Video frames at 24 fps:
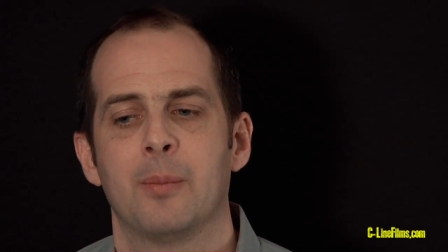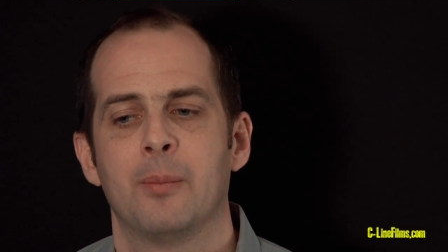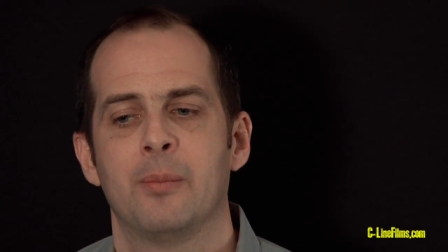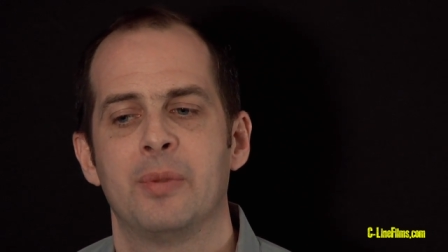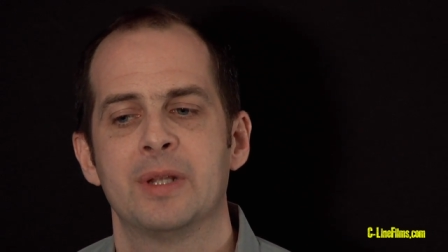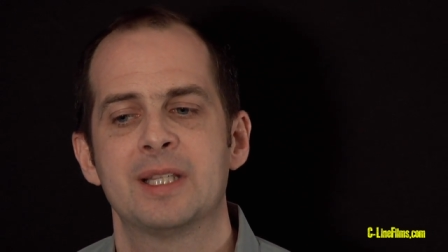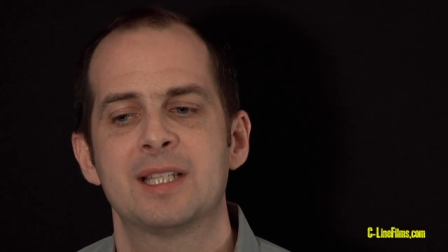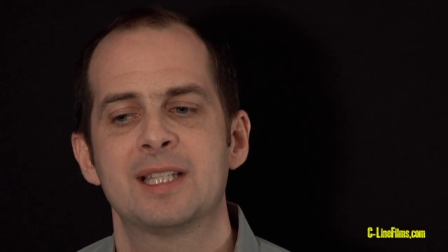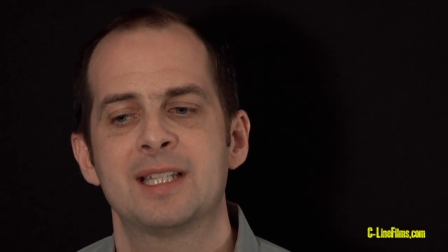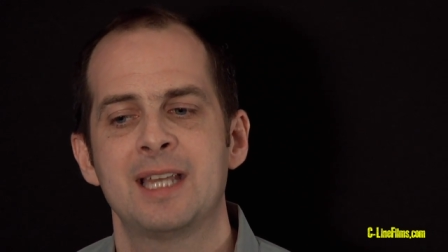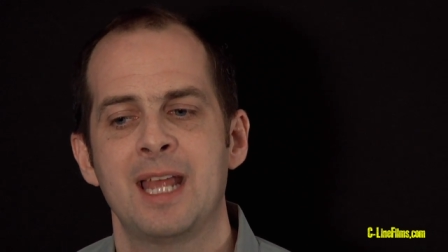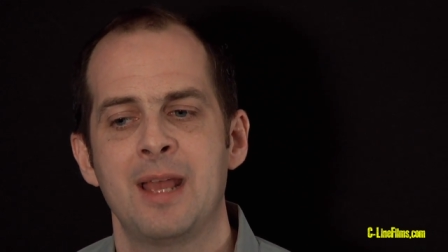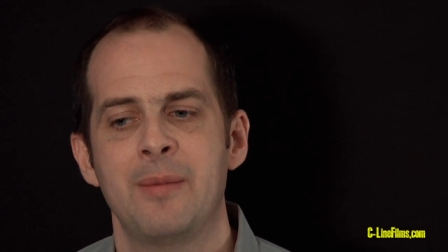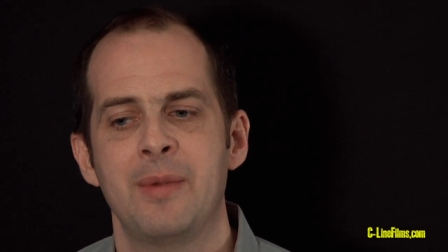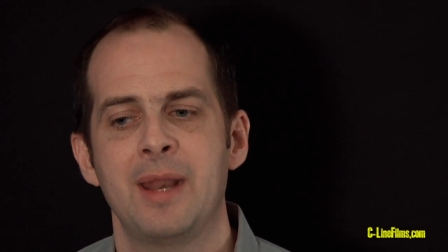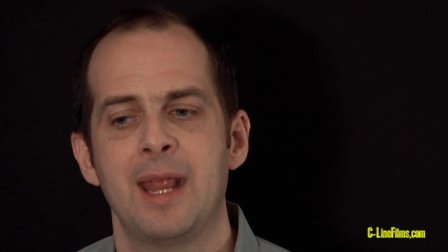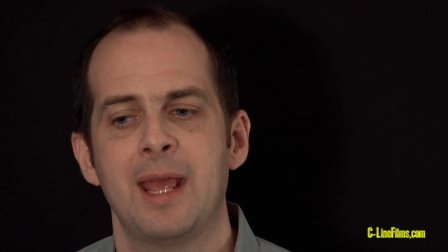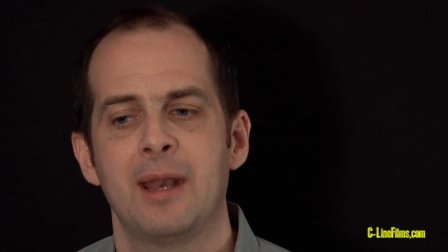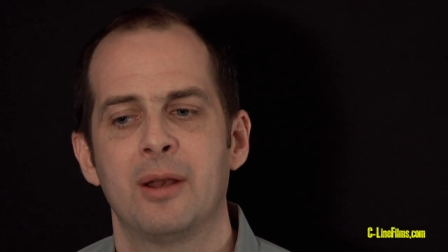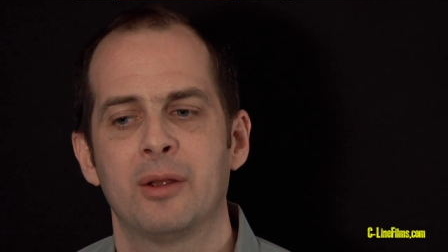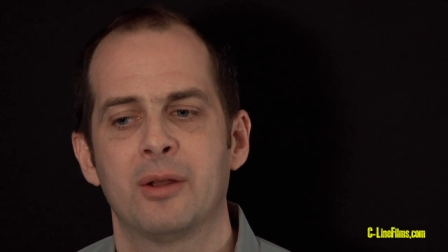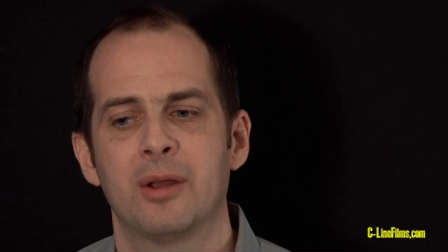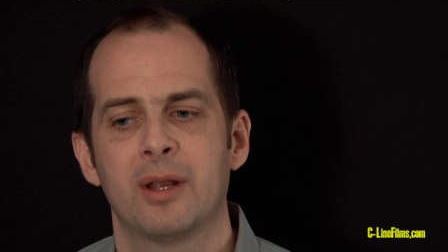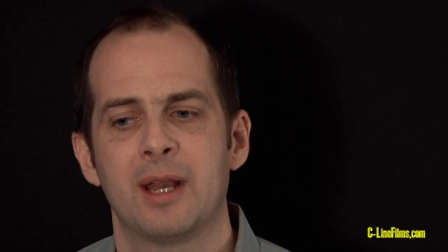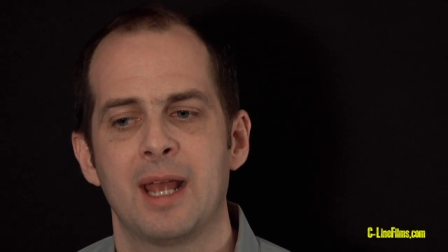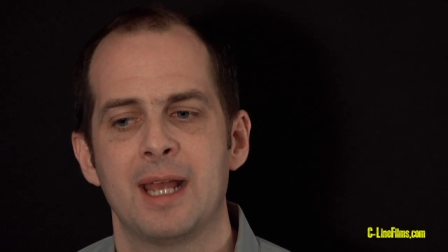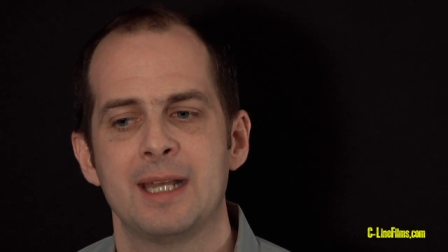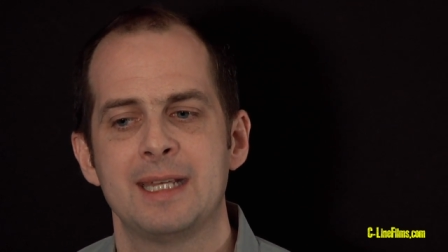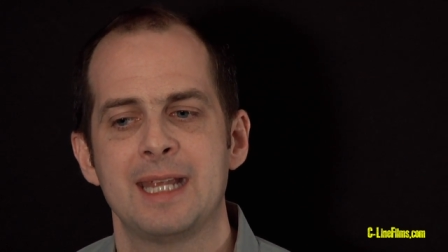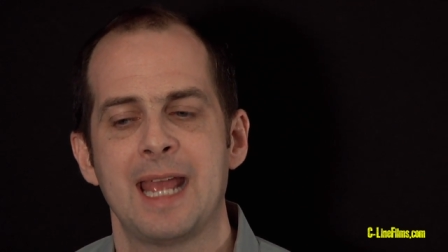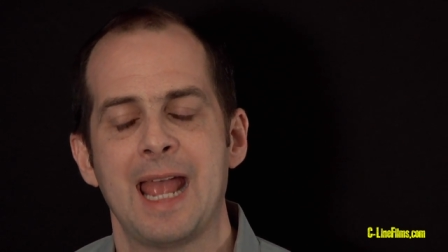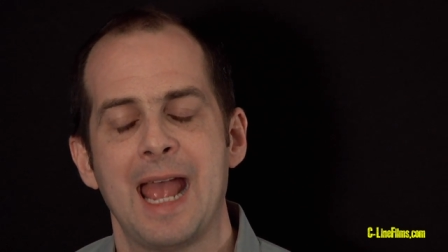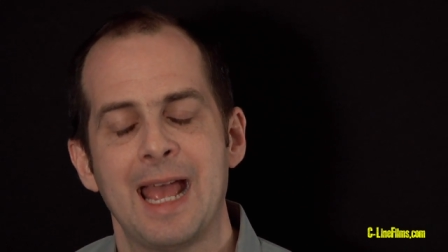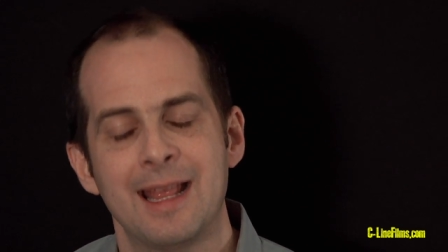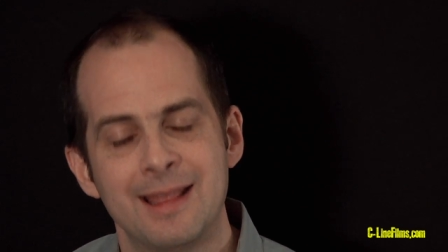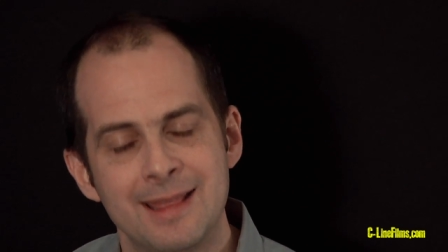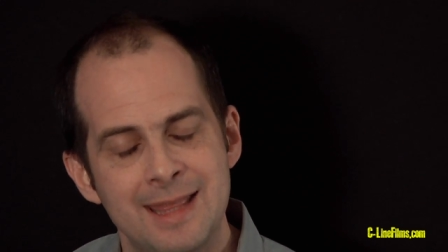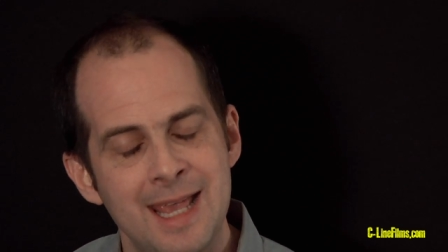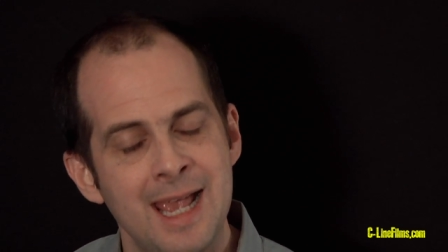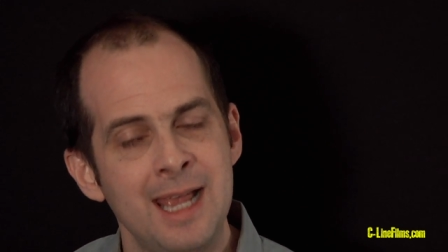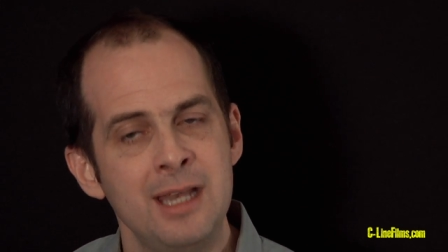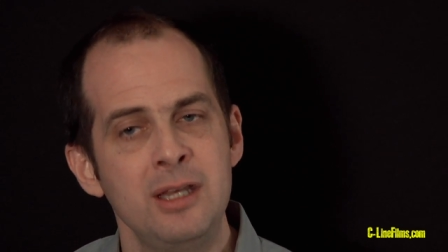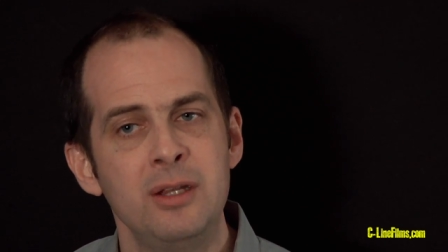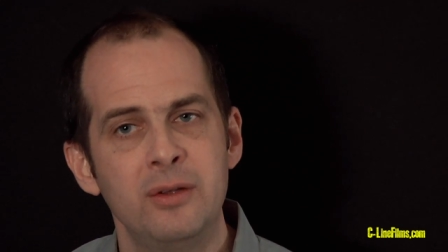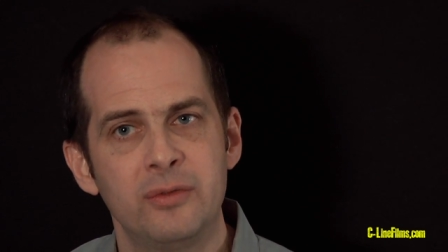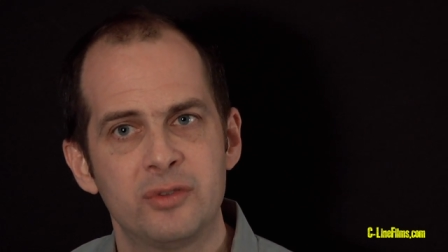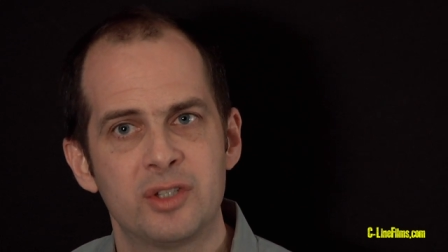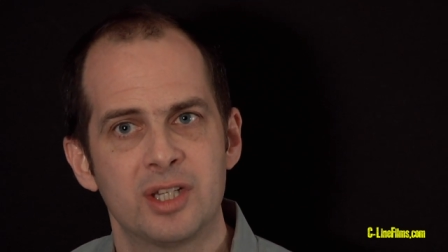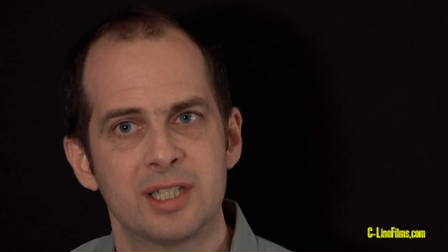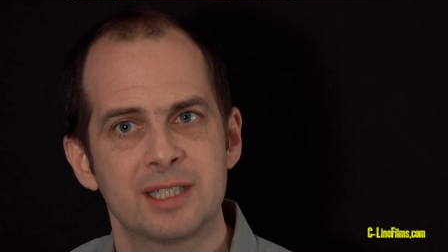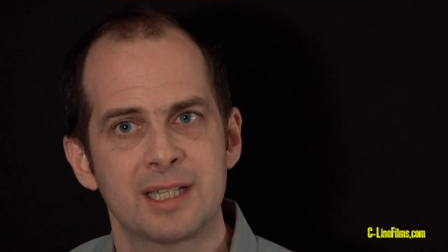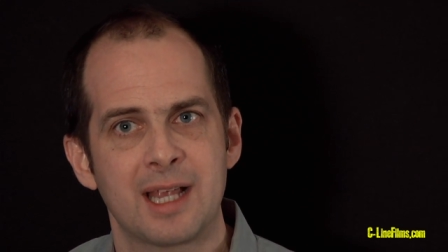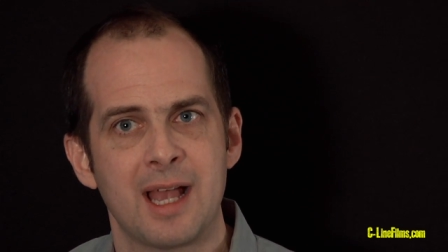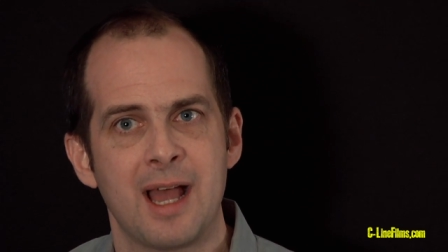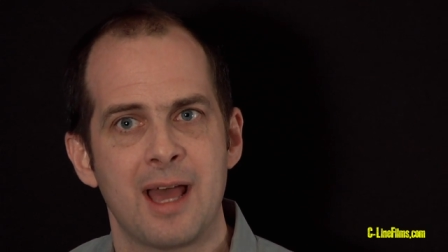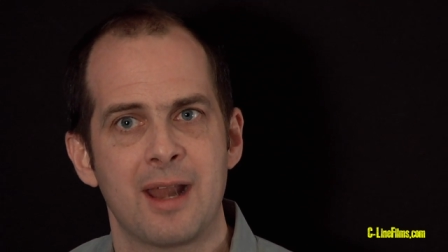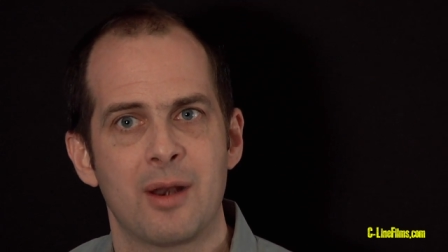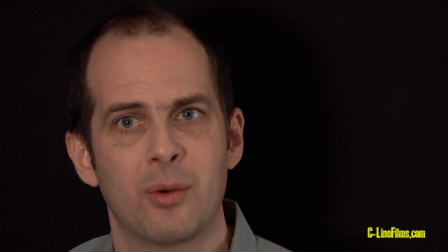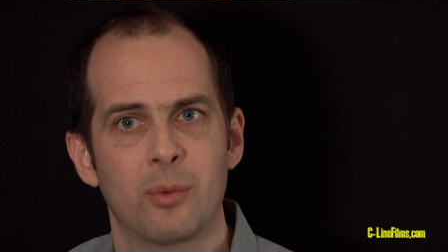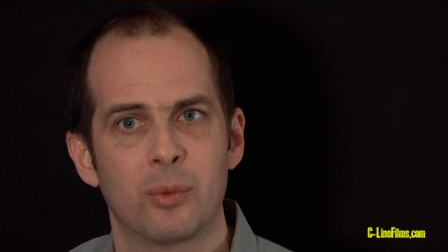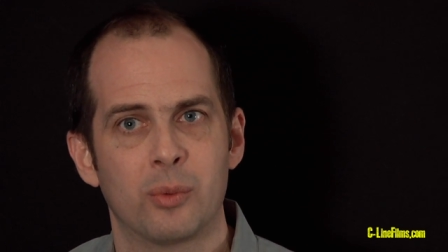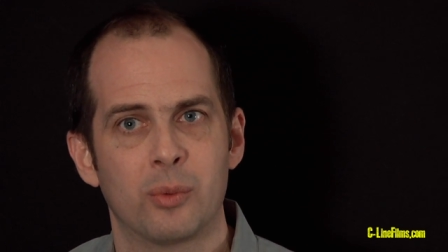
but stamina and a good idea. And then you've just got to